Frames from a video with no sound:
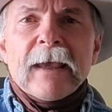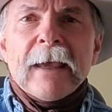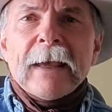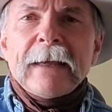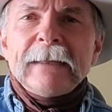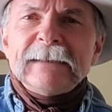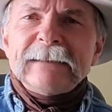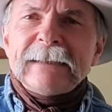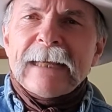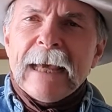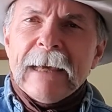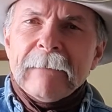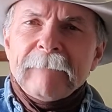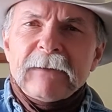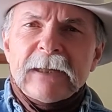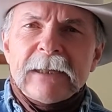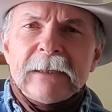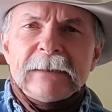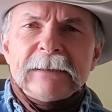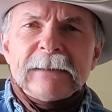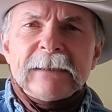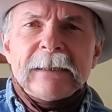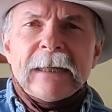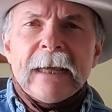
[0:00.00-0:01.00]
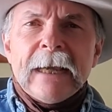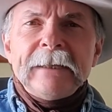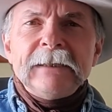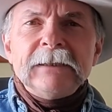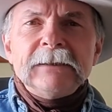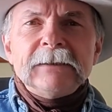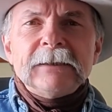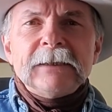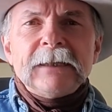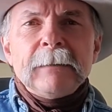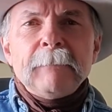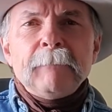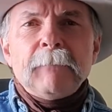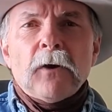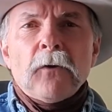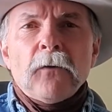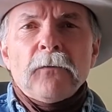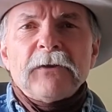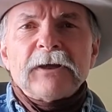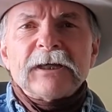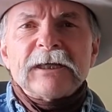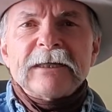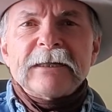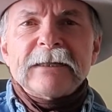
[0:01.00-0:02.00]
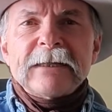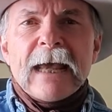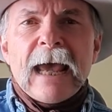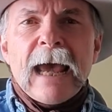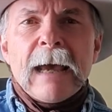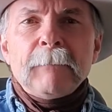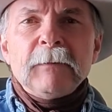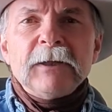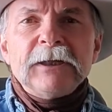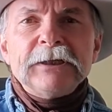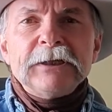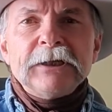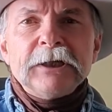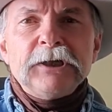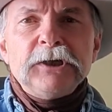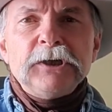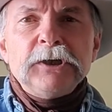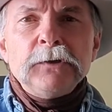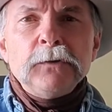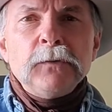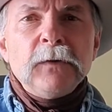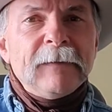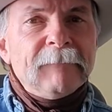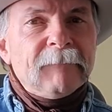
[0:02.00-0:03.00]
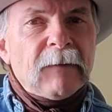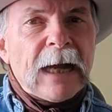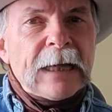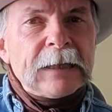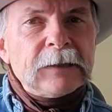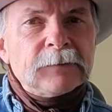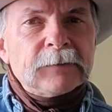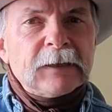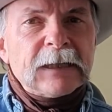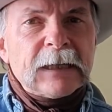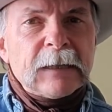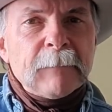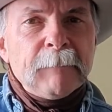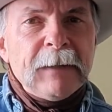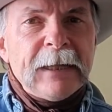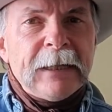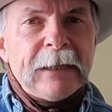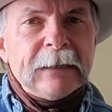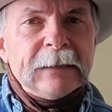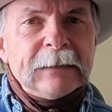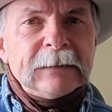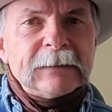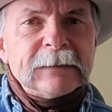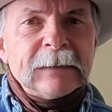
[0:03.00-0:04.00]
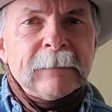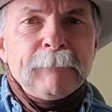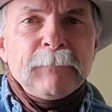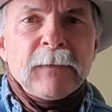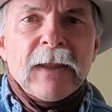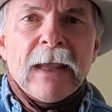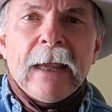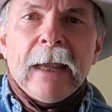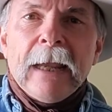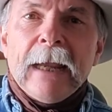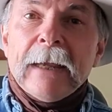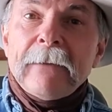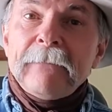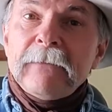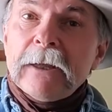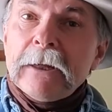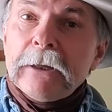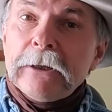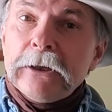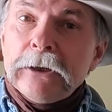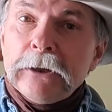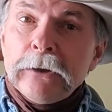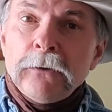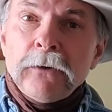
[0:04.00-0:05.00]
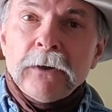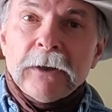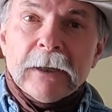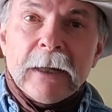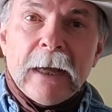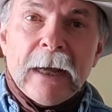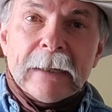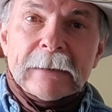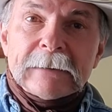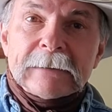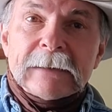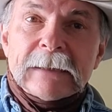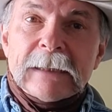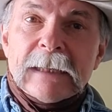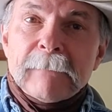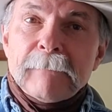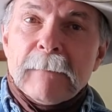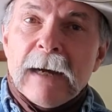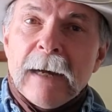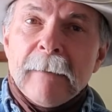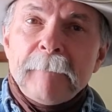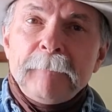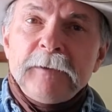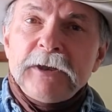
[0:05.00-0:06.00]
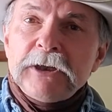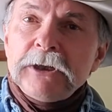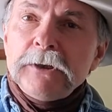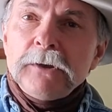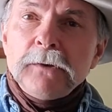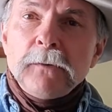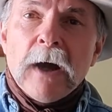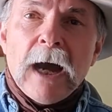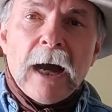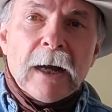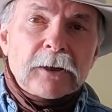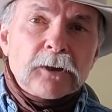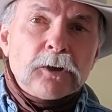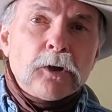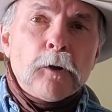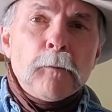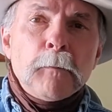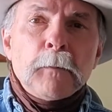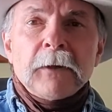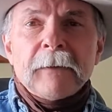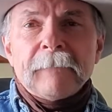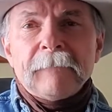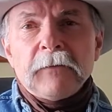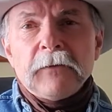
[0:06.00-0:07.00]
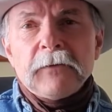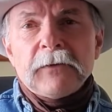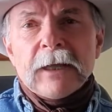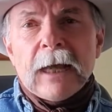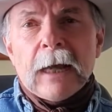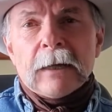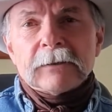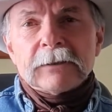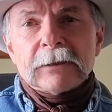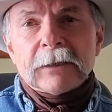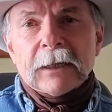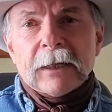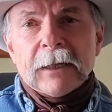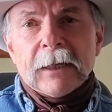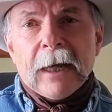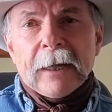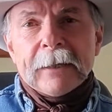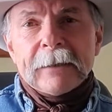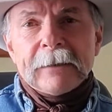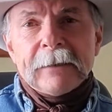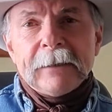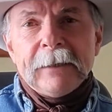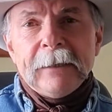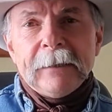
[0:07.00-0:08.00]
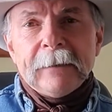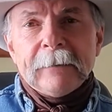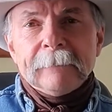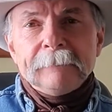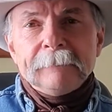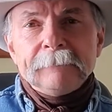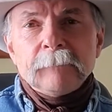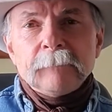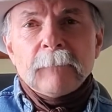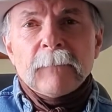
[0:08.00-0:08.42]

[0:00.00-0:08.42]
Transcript: As evidence, the agency both established the two advisory committees and then utilized them up to October of 2019,